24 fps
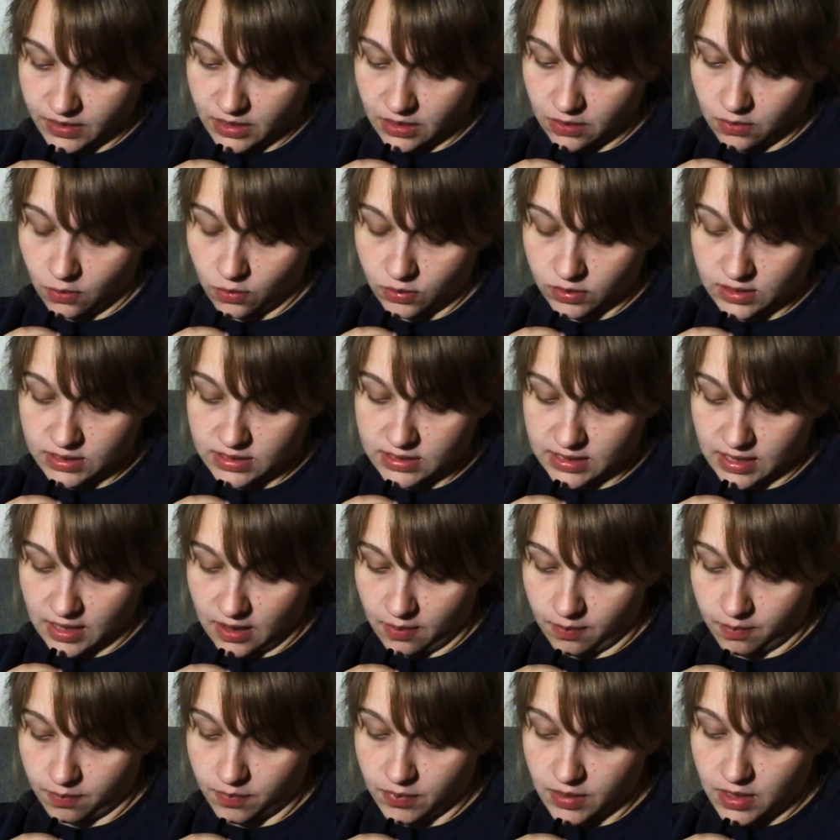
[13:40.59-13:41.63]
on the
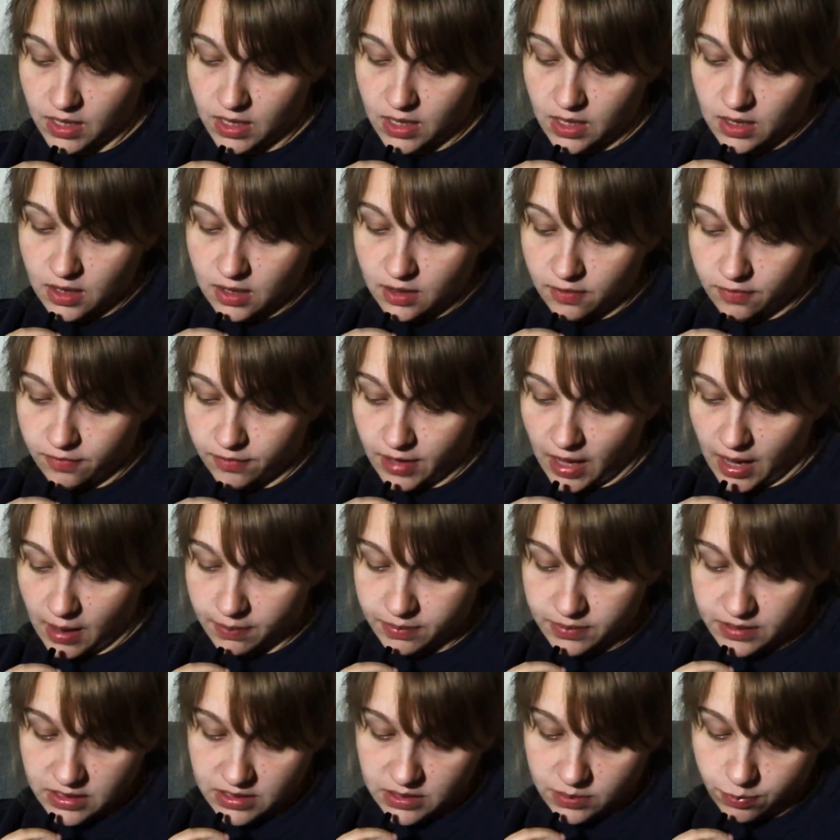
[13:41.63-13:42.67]
stem, flapped
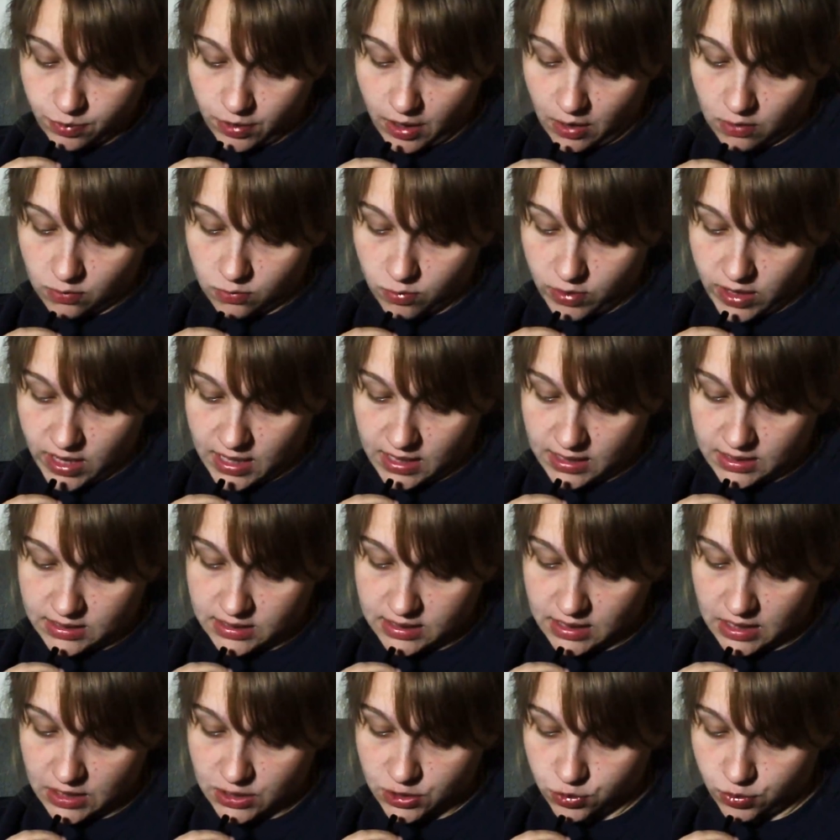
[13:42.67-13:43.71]
its brown wings,
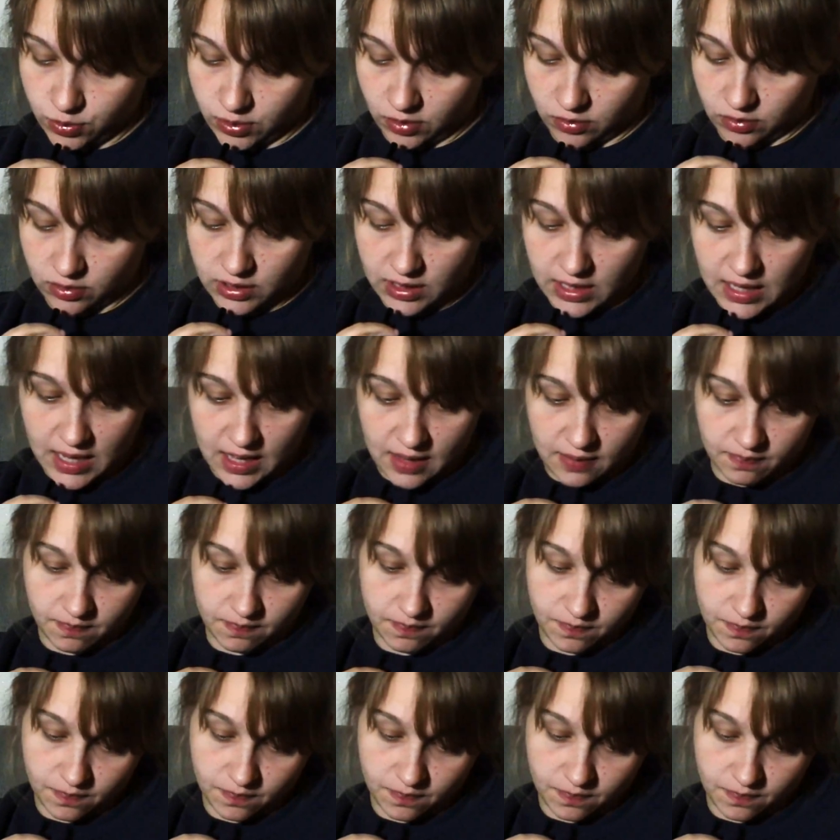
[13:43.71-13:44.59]
and trilled again.